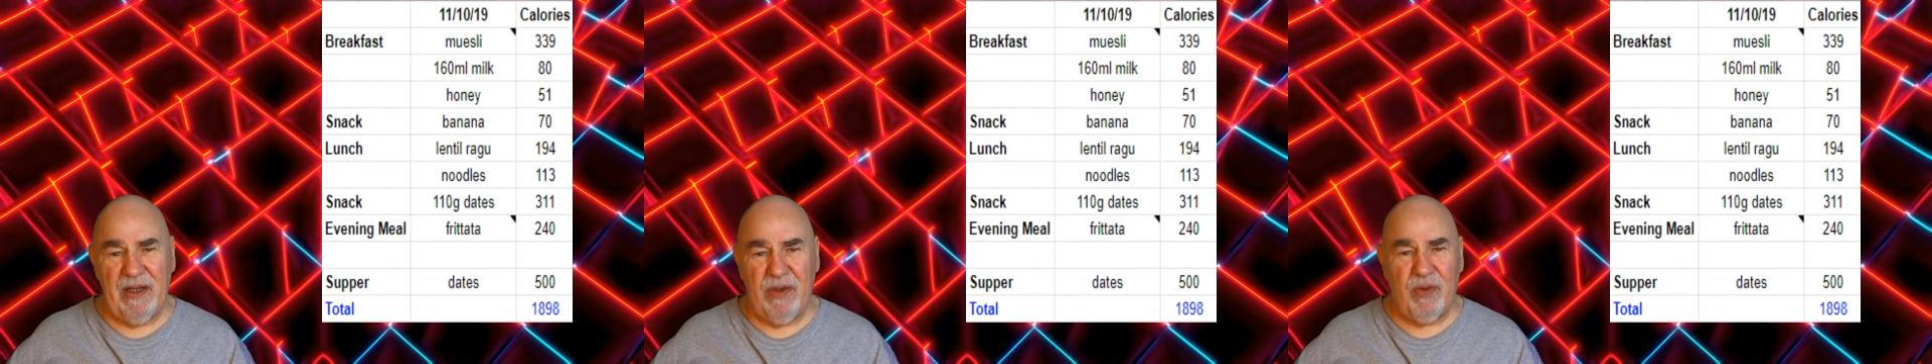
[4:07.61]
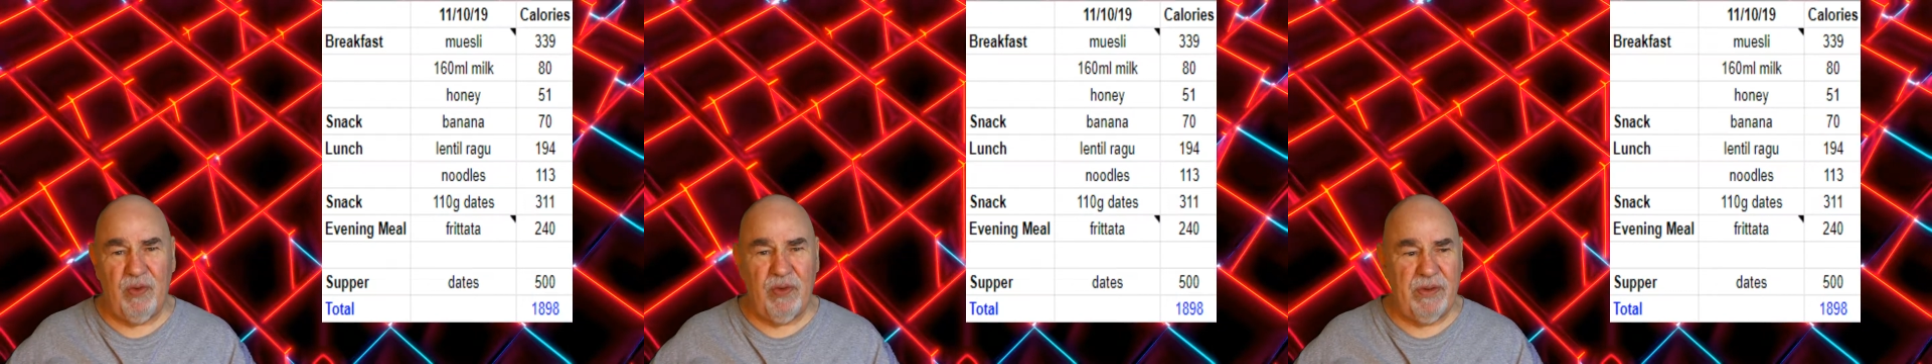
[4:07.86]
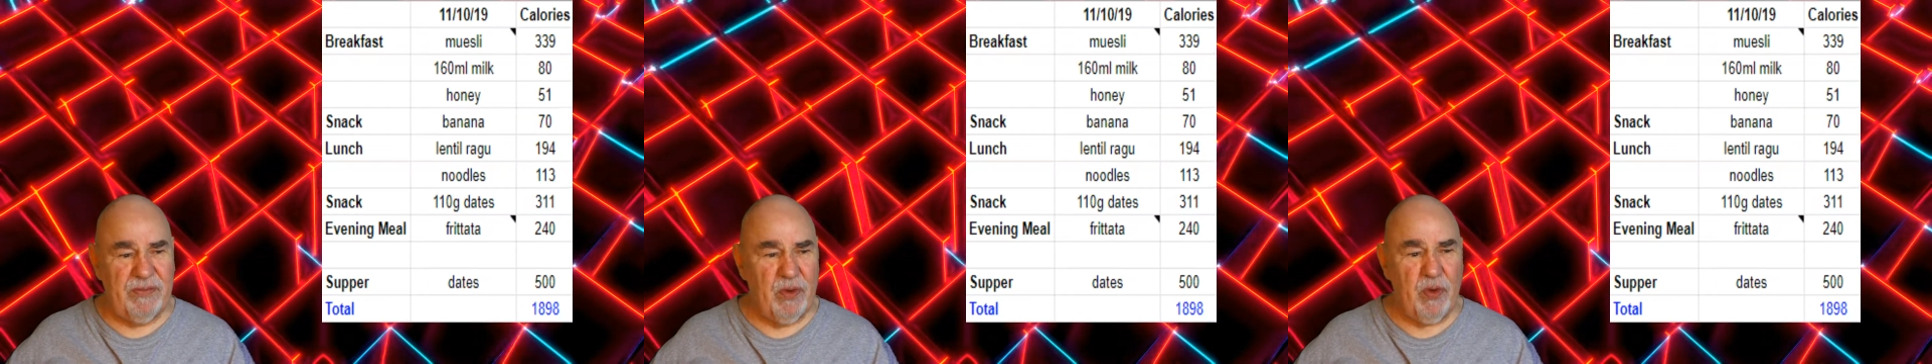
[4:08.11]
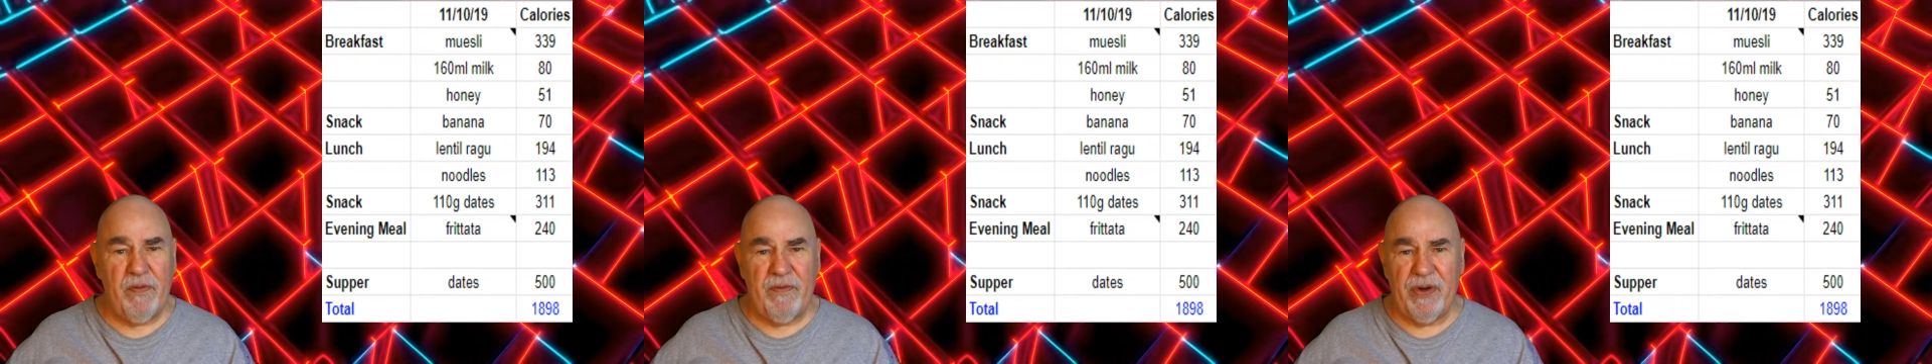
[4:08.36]
low
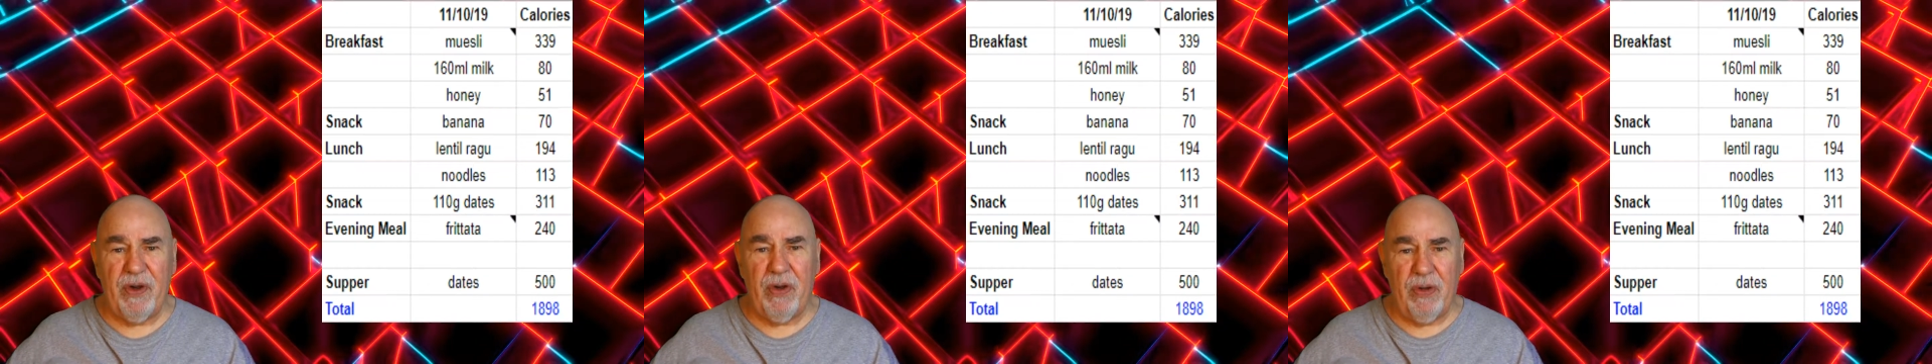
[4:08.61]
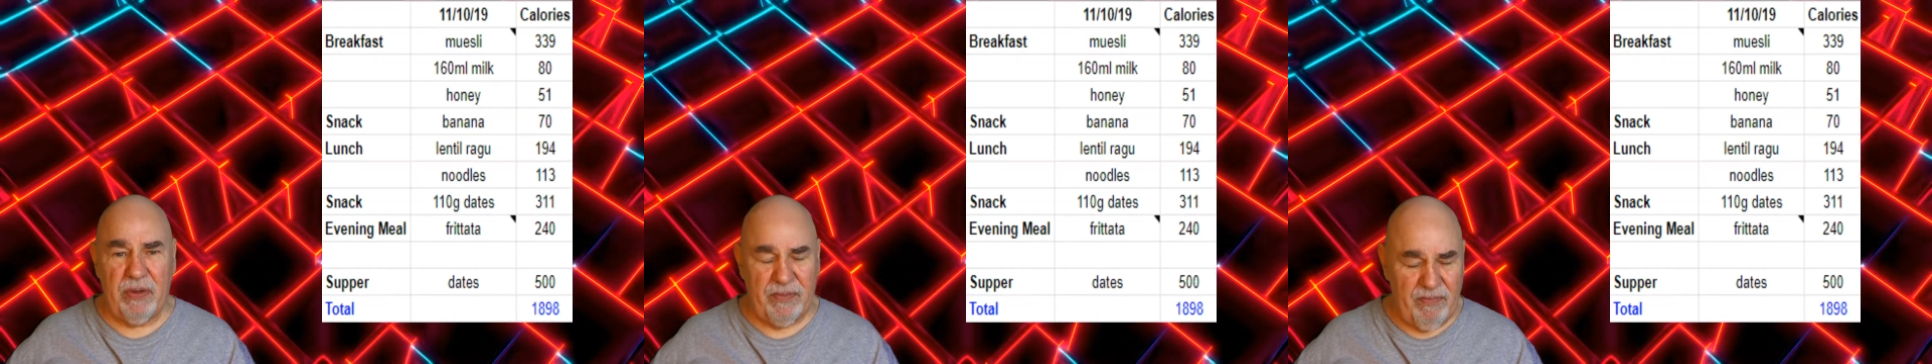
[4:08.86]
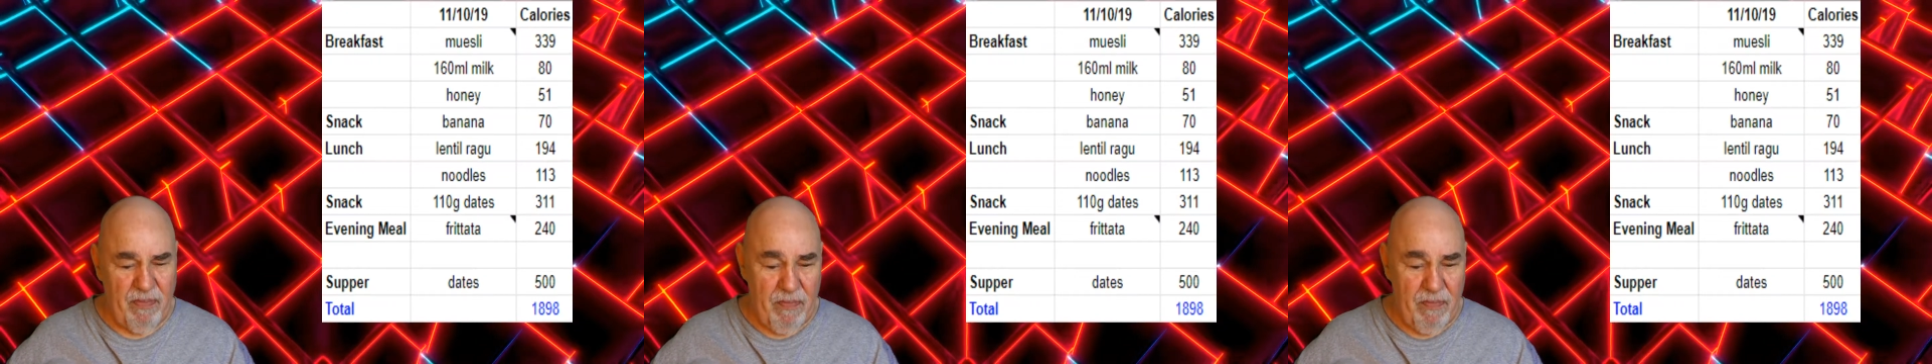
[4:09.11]
overall.